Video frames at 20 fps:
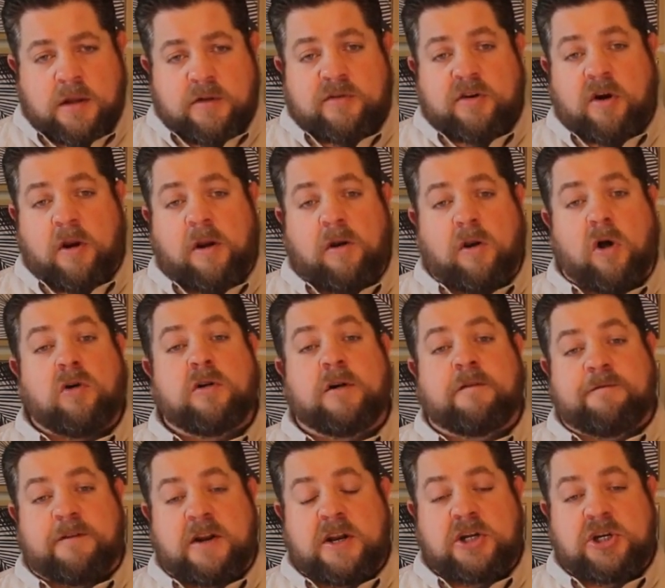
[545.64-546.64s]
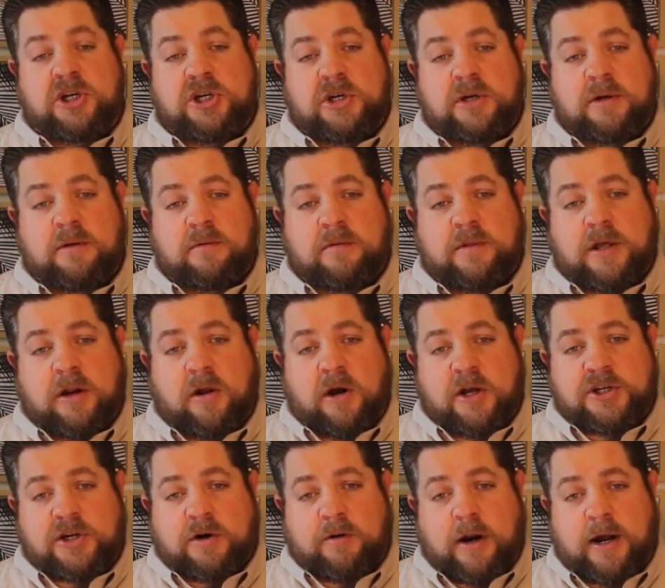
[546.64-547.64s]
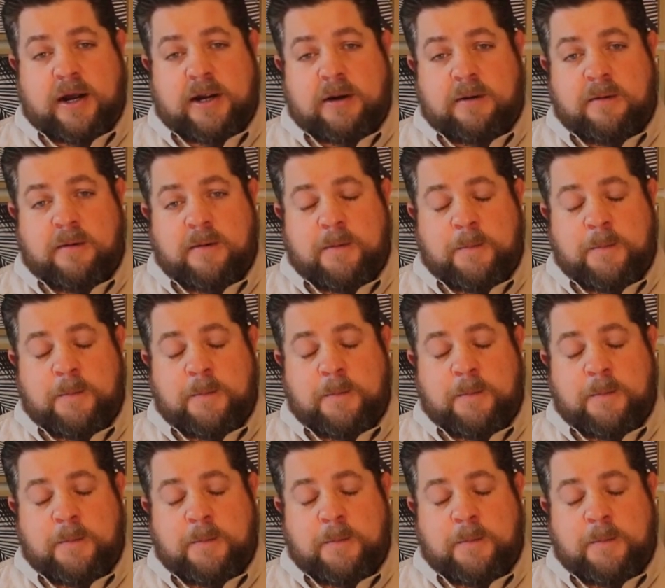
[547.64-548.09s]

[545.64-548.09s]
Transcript: it's got a longer finish, the Elijah Craig.